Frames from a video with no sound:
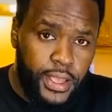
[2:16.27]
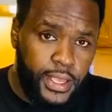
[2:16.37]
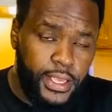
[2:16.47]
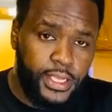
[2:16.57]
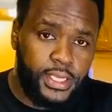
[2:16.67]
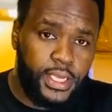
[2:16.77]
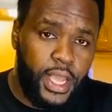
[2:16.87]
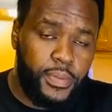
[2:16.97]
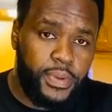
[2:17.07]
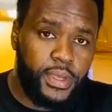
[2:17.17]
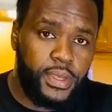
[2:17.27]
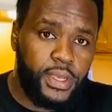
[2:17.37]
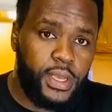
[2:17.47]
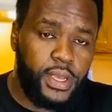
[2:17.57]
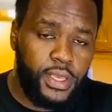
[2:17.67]
heat it up
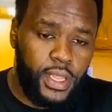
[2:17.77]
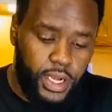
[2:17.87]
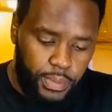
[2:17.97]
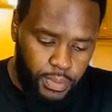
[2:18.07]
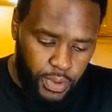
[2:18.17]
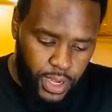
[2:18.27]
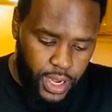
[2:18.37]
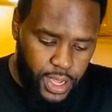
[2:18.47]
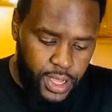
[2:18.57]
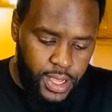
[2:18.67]
with a double boiler.